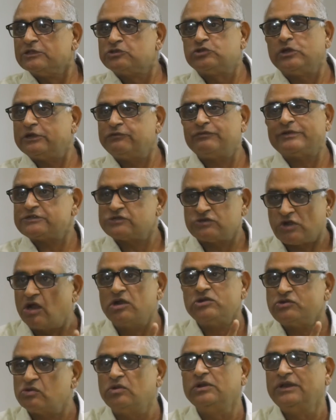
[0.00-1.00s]
So it was
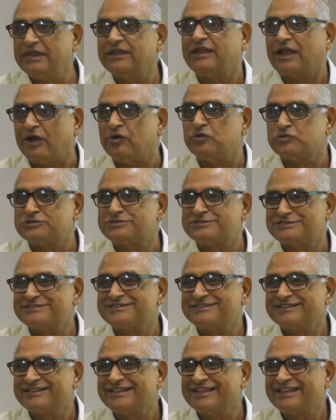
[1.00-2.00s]
not only
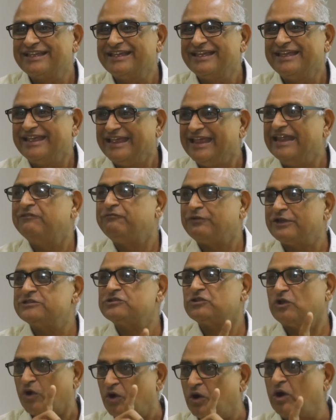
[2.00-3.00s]
cows, it
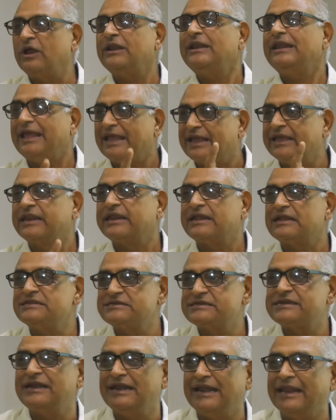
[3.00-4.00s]
was all
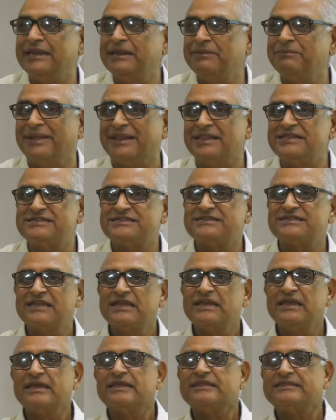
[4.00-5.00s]
agricultural animals
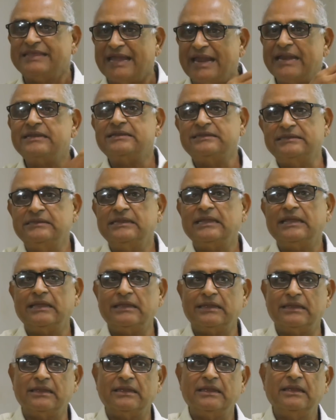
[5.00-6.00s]
that
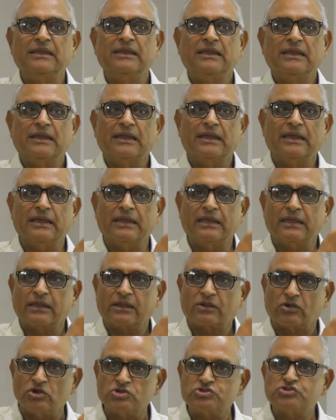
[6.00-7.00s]
the Uh,
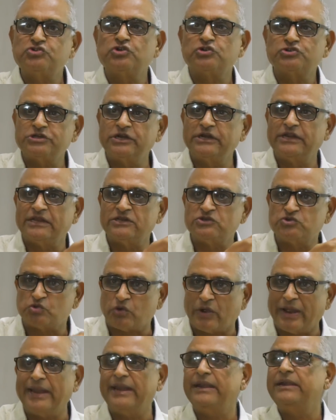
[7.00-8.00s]
Constitution
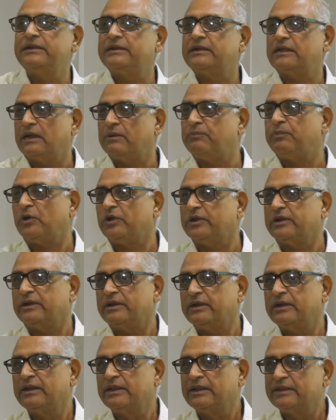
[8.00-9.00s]
enjoined
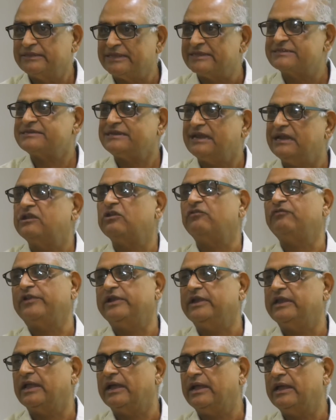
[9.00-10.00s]
upon the state of
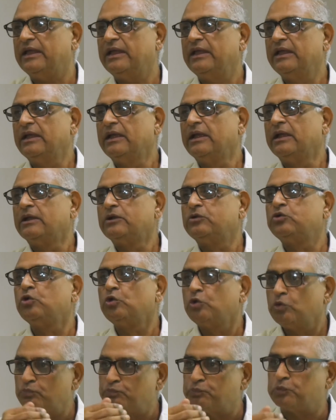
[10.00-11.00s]
India to
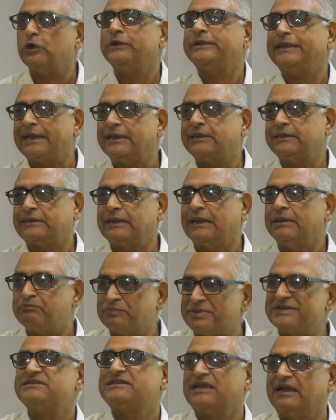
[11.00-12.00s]
protect and
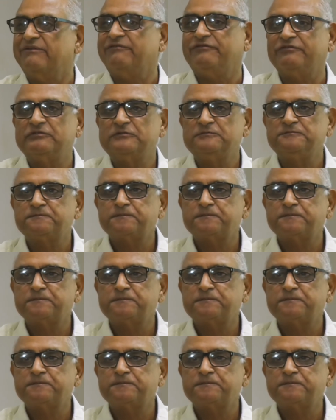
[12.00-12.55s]
preserve.